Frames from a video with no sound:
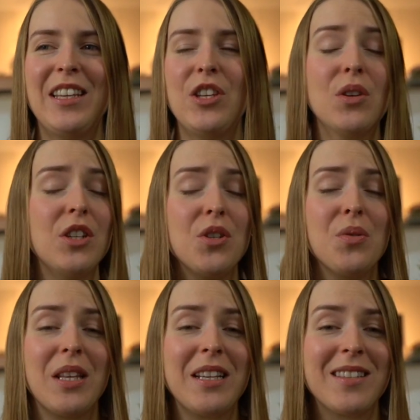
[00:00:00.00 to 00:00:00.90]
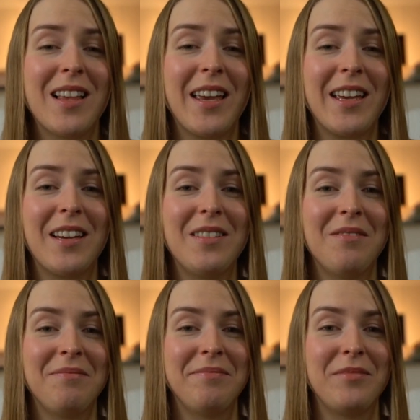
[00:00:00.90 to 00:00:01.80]
you can do things like
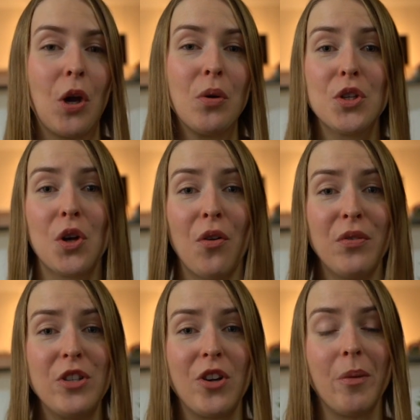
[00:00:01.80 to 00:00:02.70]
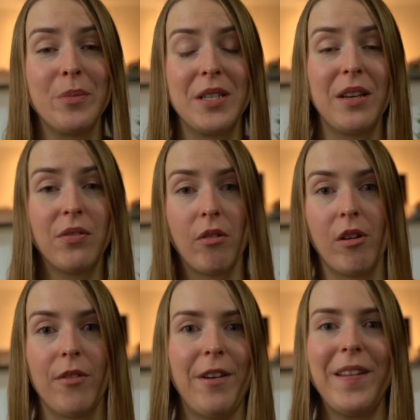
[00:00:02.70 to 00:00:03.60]
go to coffee shops, see if there
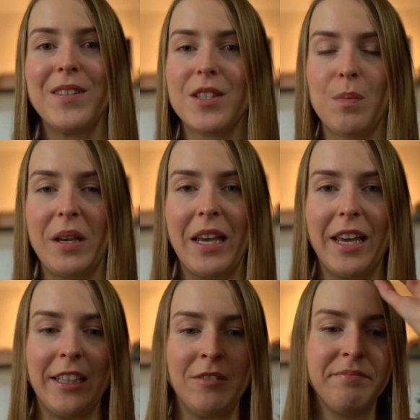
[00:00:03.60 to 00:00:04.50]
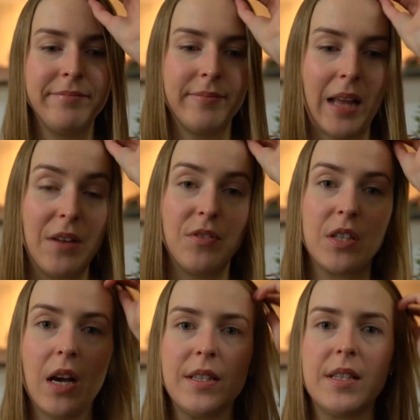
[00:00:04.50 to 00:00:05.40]
are events being
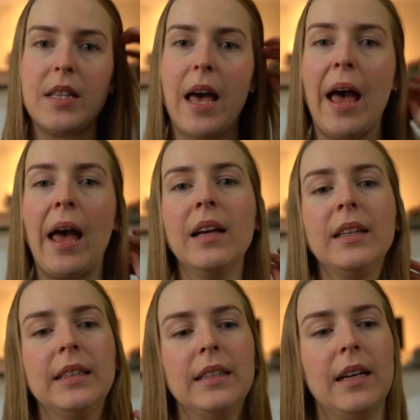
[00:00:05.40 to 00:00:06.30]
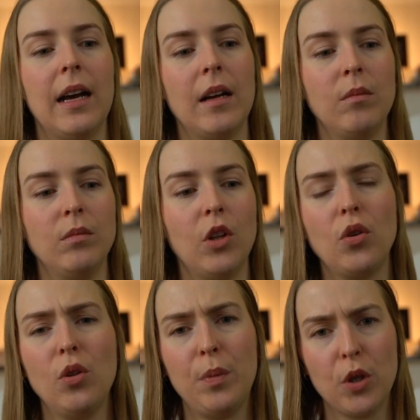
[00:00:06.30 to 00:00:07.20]
advertised there.
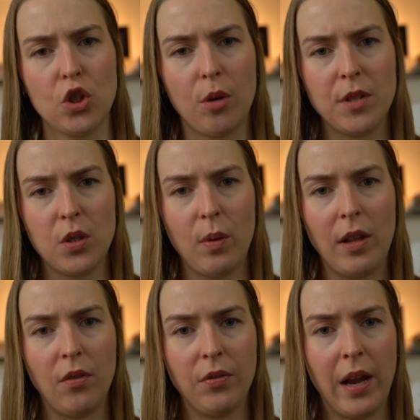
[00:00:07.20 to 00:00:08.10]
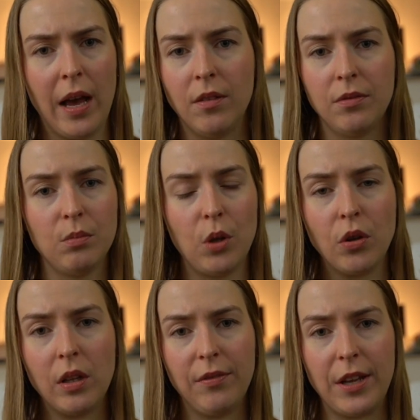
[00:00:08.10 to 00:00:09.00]
Local bookshops as well often have
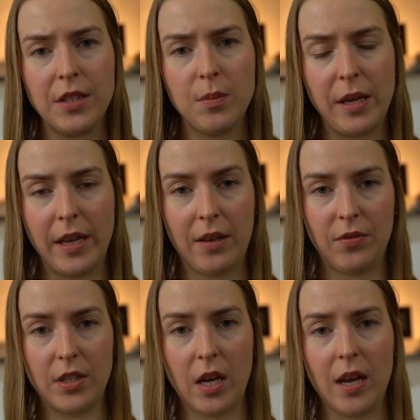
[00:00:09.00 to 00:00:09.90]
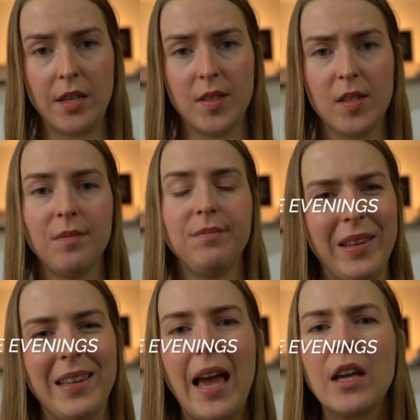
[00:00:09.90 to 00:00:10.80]
local events being advertised.
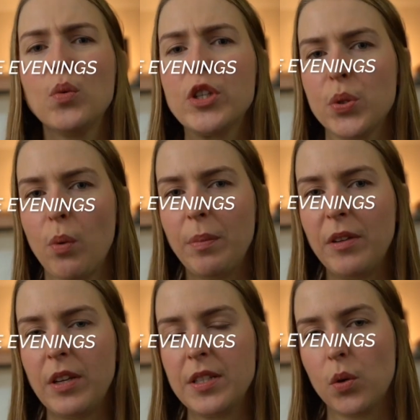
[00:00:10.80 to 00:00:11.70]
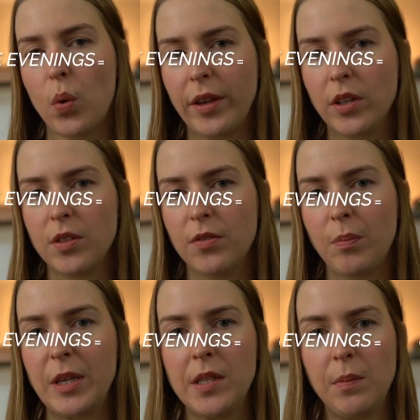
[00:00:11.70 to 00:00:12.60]
Language swap evenings are quite good for
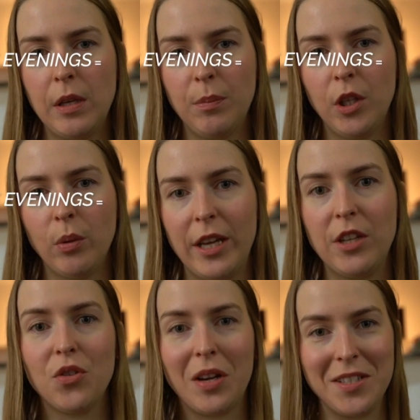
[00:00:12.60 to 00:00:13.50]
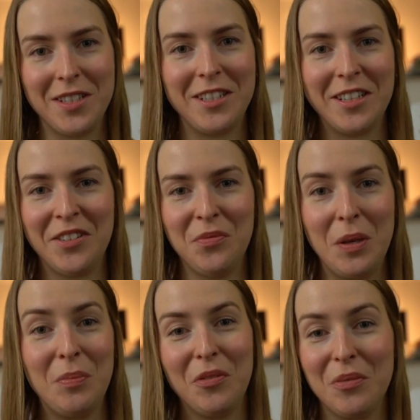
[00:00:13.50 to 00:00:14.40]
meeting people who are interested in
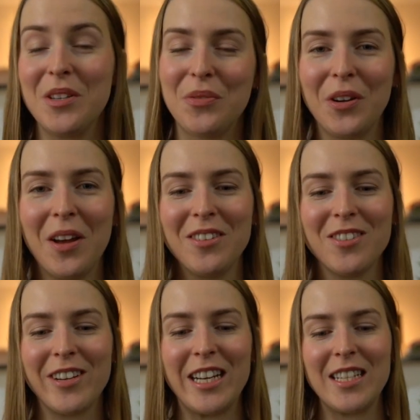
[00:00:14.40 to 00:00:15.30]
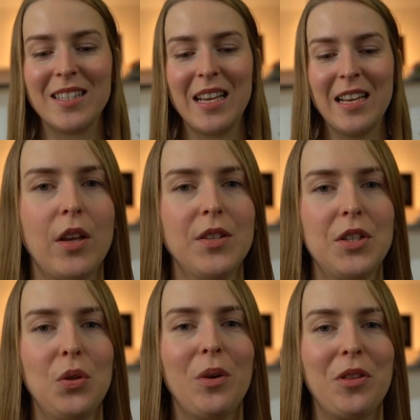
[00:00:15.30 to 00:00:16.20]
people from different countries. Are you
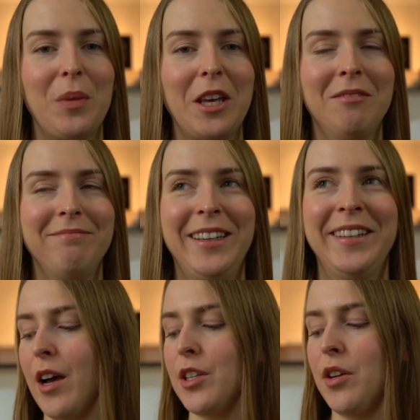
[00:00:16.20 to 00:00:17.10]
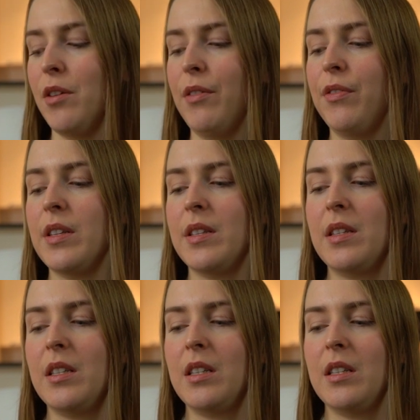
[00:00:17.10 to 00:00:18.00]
still with me? I don't know if it's
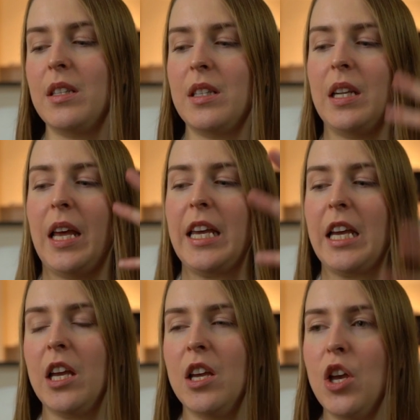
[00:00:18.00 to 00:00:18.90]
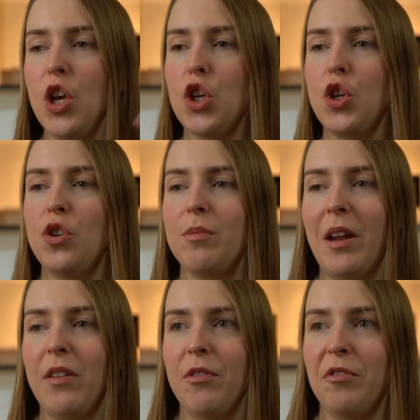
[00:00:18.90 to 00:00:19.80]
the like huge
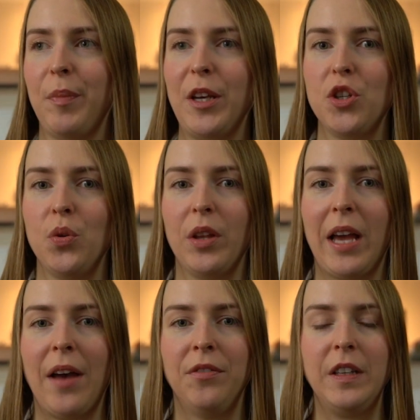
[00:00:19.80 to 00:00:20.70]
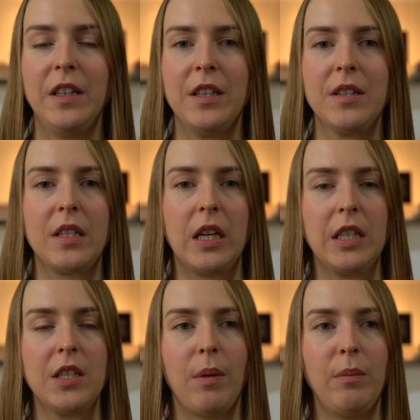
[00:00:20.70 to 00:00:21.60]
amount of information or the caffeine that's
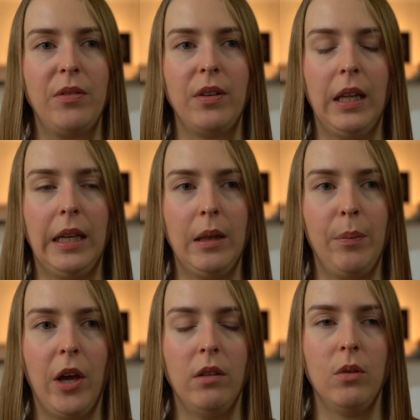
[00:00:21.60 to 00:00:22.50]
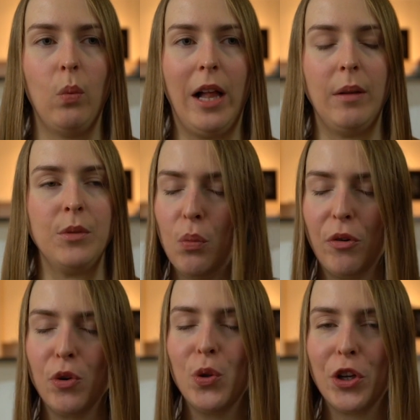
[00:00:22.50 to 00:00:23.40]
starting to make me feel a little bit overwhelmed.
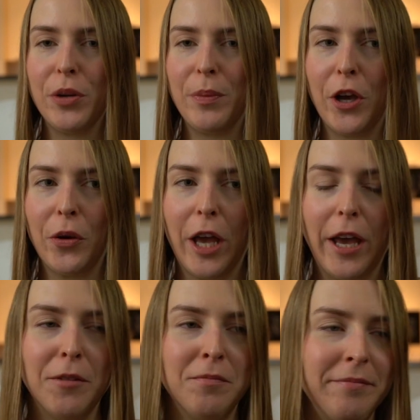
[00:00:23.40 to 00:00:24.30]
We're all gonna be okay.